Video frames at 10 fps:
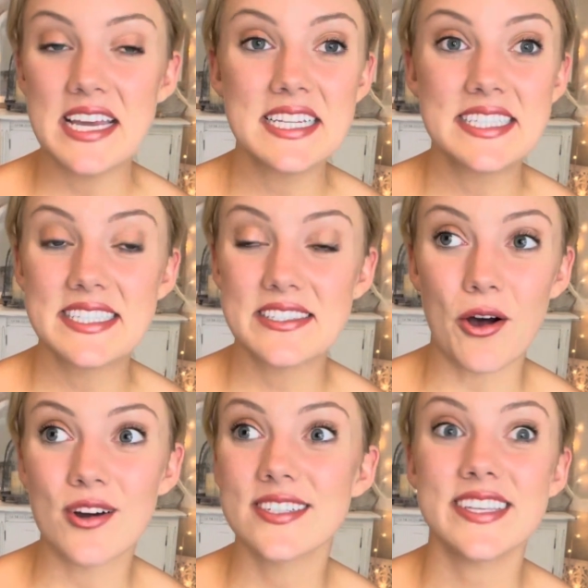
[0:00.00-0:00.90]

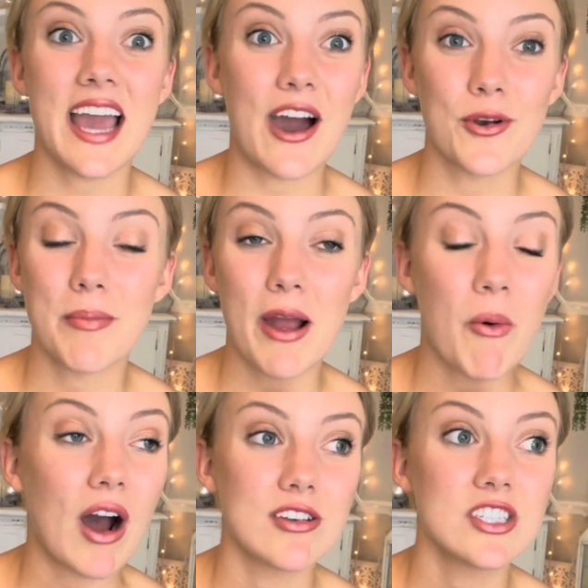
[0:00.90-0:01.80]
it's honestly out of
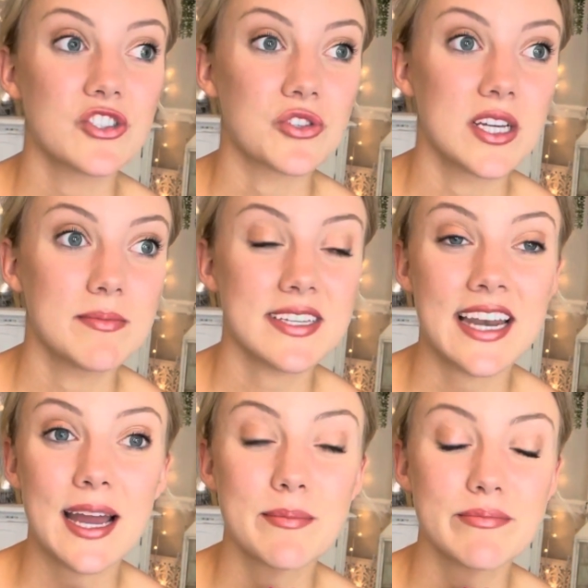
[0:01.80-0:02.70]
my wildest dreams,
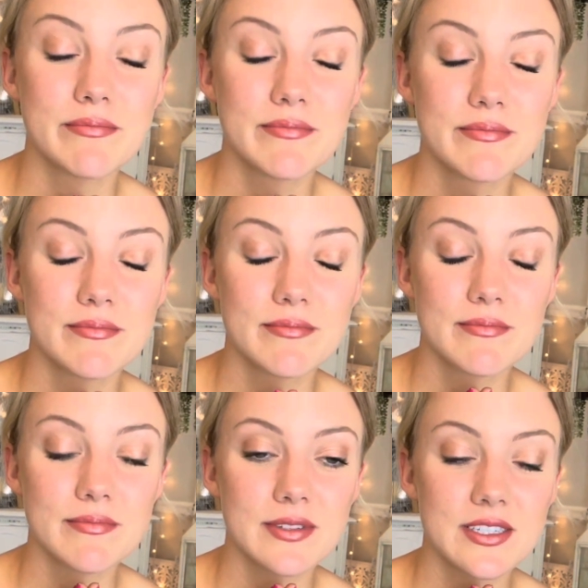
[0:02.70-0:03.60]
and I'm
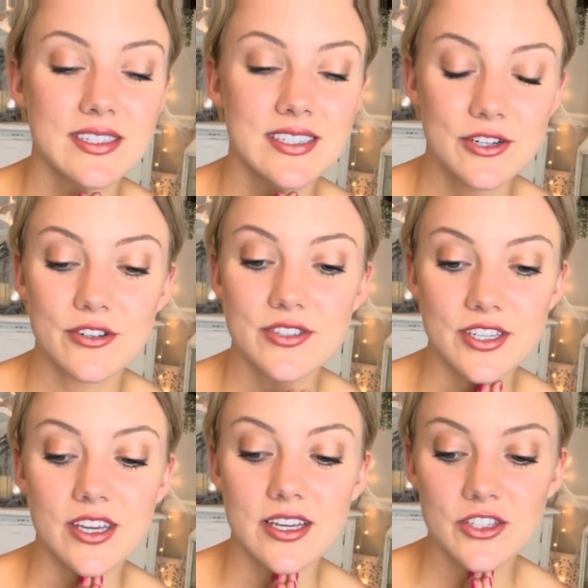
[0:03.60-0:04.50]

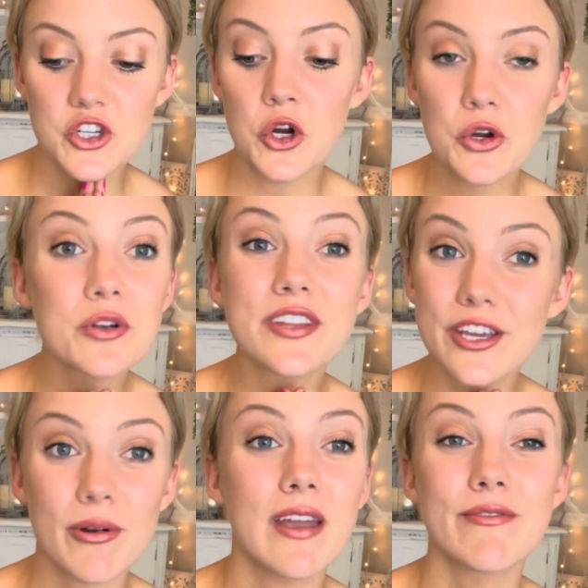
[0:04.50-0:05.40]
seriously
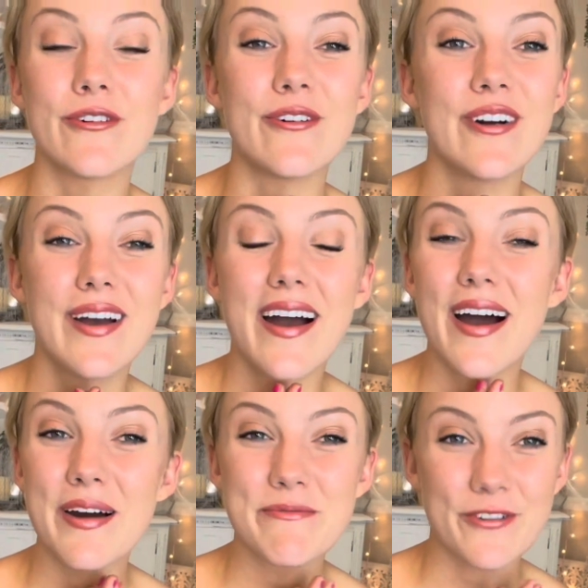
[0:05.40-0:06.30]
internally grateful
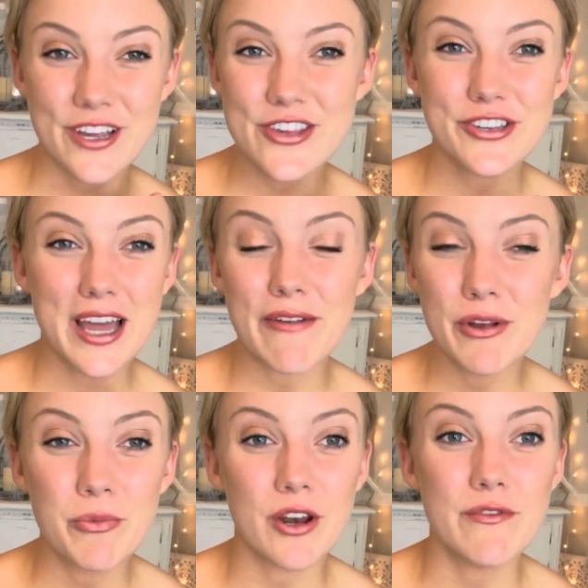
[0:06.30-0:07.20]
for each and
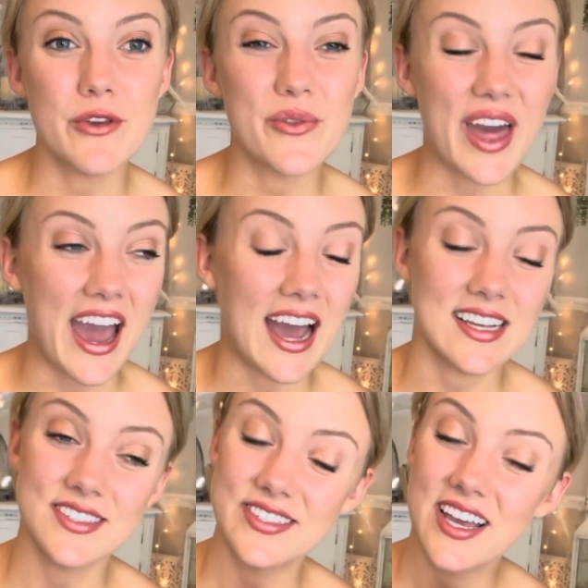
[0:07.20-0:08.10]
every one of you that
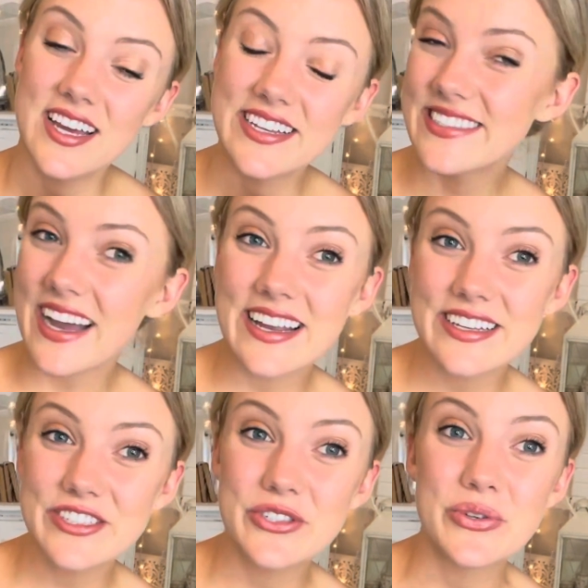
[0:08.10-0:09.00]
has
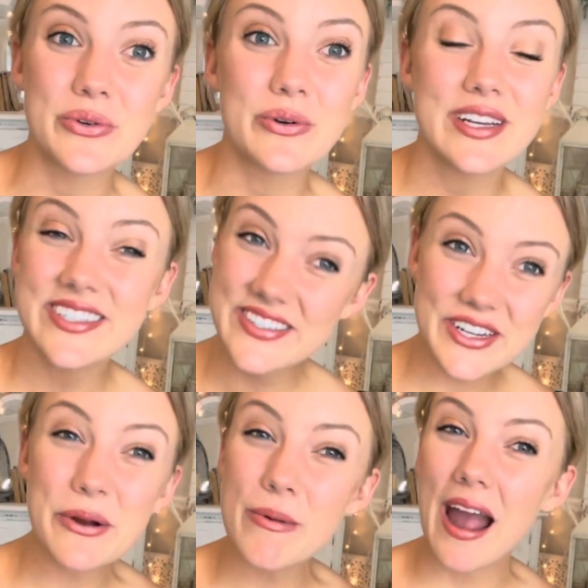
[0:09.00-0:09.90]
decided to
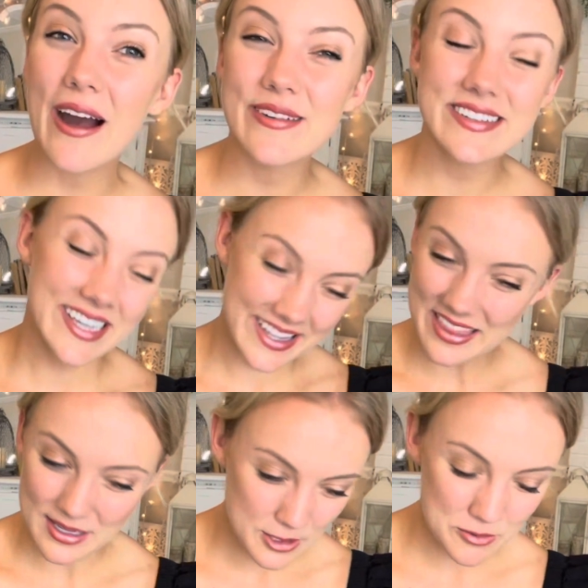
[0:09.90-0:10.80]
stick around,
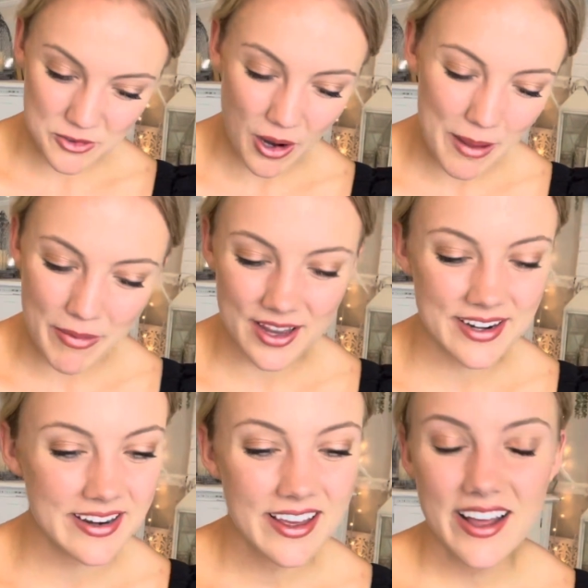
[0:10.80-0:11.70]
hit that subscribe
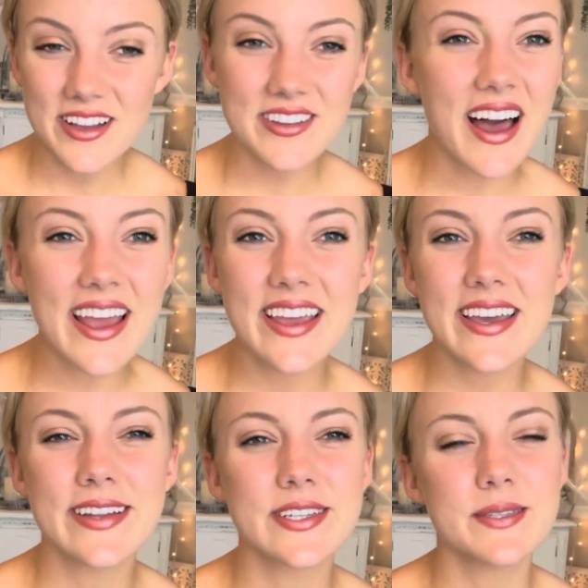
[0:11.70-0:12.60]
button,
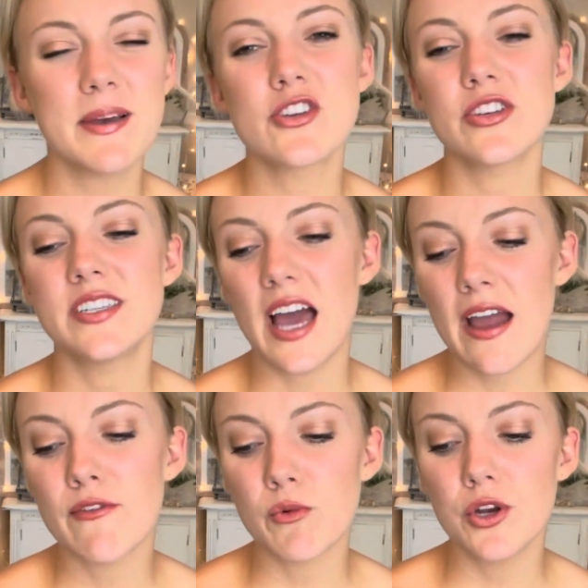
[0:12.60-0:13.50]
like, and especially to
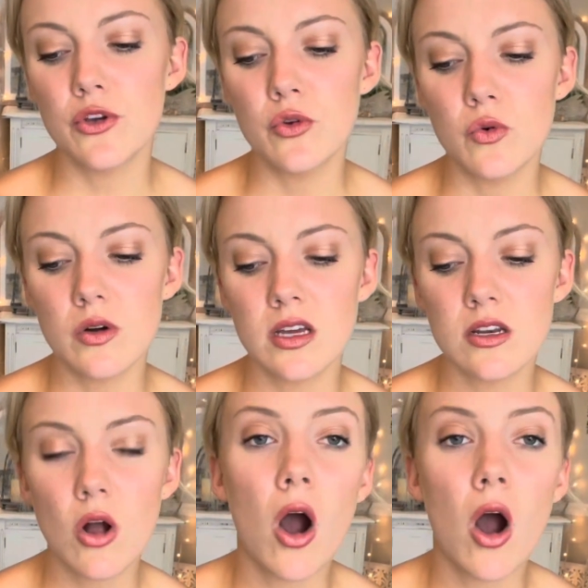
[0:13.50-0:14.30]
everyone who